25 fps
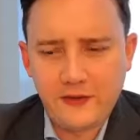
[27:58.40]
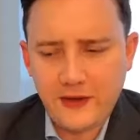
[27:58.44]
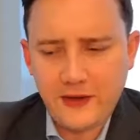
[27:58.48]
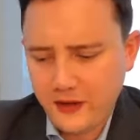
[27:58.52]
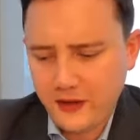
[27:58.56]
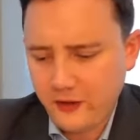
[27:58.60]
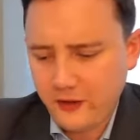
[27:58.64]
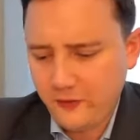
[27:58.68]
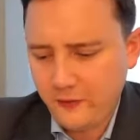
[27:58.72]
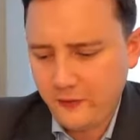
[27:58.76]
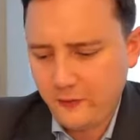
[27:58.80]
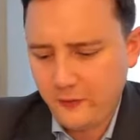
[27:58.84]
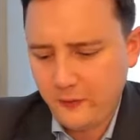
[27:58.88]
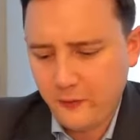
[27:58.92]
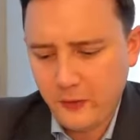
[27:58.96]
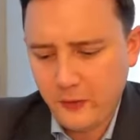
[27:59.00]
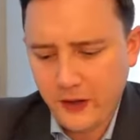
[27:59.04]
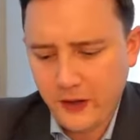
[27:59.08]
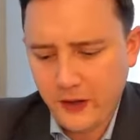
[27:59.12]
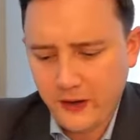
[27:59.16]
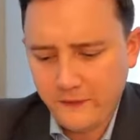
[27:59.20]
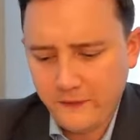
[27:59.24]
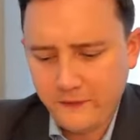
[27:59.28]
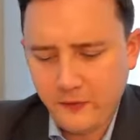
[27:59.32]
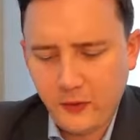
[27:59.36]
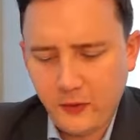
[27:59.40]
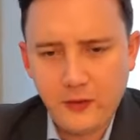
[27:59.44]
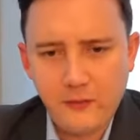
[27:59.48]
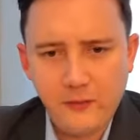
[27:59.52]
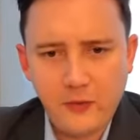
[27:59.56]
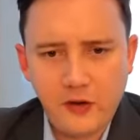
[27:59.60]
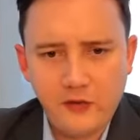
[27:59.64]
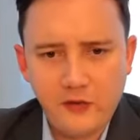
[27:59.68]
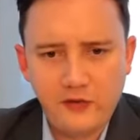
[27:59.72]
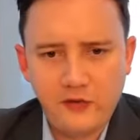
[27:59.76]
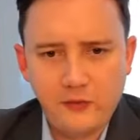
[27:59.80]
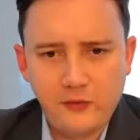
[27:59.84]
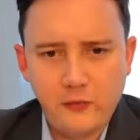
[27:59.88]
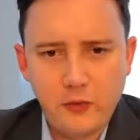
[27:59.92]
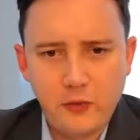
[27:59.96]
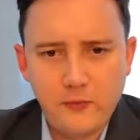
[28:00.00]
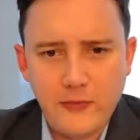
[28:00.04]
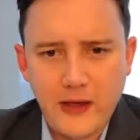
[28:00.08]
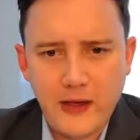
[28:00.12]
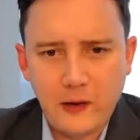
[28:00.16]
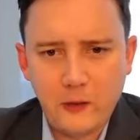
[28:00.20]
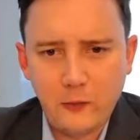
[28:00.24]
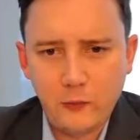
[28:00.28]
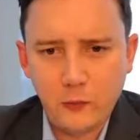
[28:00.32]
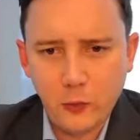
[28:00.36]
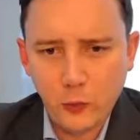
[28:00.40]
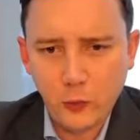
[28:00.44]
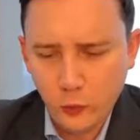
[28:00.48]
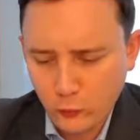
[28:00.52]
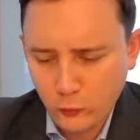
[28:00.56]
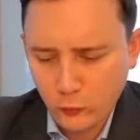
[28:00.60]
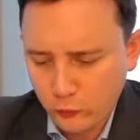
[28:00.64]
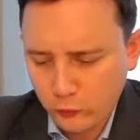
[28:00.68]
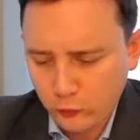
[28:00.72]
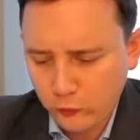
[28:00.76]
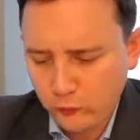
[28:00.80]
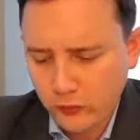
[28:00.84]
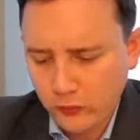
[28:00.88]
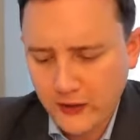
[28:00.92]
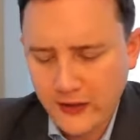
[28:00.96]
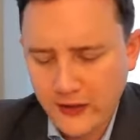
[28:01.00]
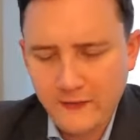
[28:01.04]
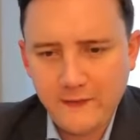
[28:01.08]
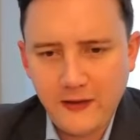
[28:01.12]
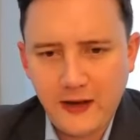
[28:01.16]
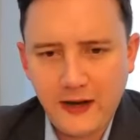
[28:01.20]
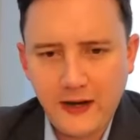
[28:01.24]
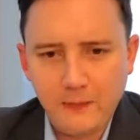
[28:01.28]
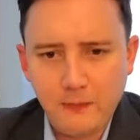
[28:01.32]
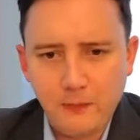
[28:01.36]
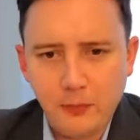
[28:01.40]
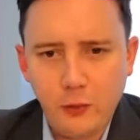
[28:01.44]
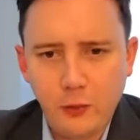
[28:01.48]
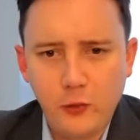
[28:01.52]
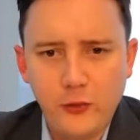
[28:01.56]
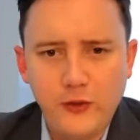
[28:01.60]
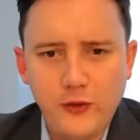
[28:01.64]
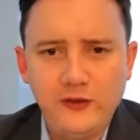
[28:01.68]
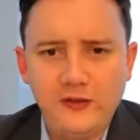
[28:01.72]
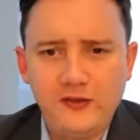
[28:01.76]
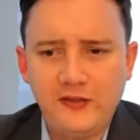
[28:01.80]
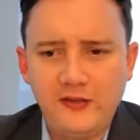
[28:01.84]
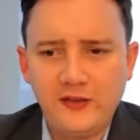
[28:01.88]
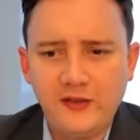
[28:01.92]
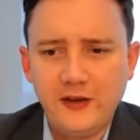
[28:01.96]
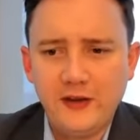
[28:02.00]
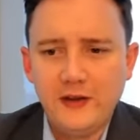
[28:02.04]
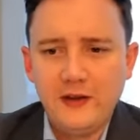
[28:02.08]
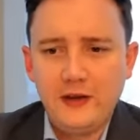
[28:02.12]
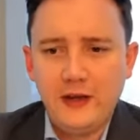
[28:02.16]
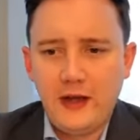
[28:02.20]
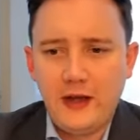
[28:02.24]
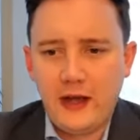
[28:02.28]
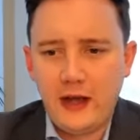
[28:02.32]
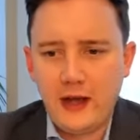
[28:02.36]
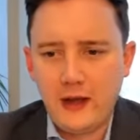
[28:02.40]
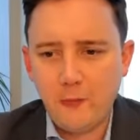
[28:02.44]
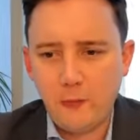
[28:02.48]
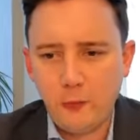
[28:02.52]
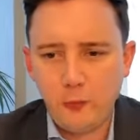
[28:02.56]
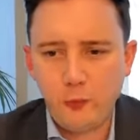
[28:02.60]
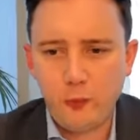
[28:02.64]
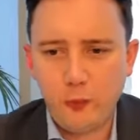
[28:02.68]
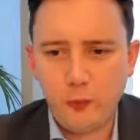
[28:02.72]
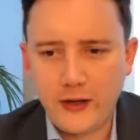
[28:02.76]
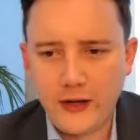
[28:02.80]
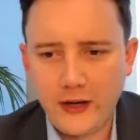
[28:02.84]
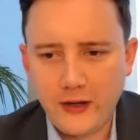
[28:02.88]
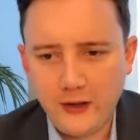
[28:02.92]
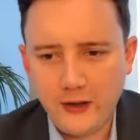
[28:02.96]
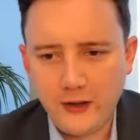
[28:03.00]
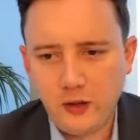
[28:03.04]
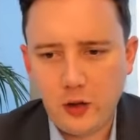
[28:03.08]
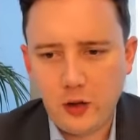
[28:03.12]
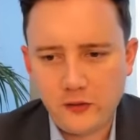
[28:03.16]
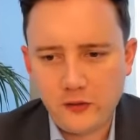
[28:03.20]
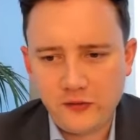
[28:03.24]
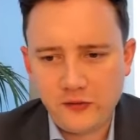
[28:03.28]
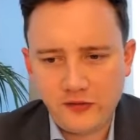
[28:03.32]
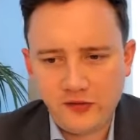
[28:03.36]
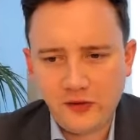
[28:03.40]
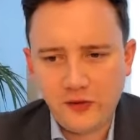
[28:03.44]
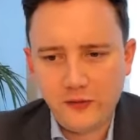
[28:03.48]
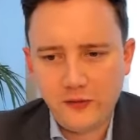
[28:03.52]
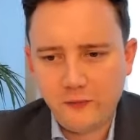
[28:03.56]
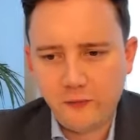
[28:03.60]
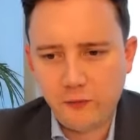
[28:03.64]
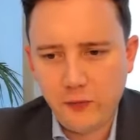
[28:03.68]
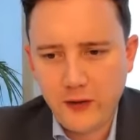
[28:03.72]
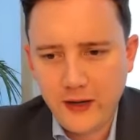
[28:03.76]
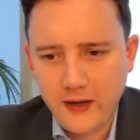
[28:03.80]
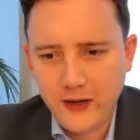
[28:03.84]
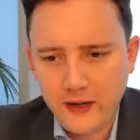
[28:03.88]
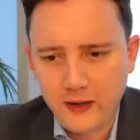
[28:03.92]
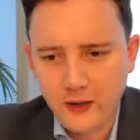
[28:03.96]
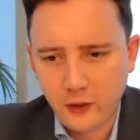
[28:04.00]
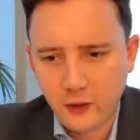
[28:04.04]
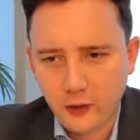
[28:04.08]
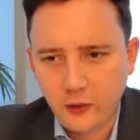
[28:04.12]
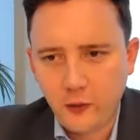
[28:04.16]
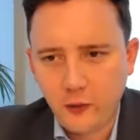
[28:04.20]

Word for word: Thank you uh, very much, Ramel. All really valid points. Um, we're getting lots of really good